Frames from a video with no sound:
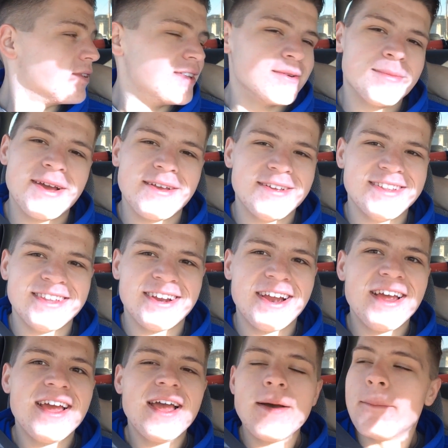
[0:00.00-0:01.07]
They're my, awesome
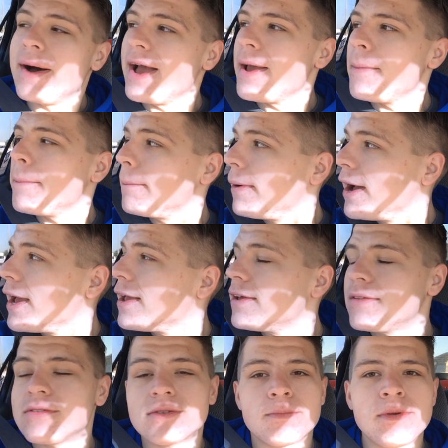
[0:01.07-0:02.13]
they're, Starbucks. My
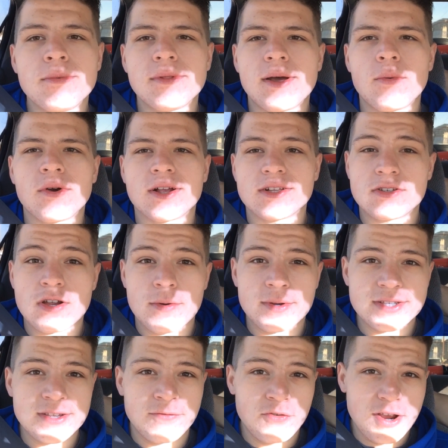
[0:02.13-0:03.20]
my people that work at Starbucks,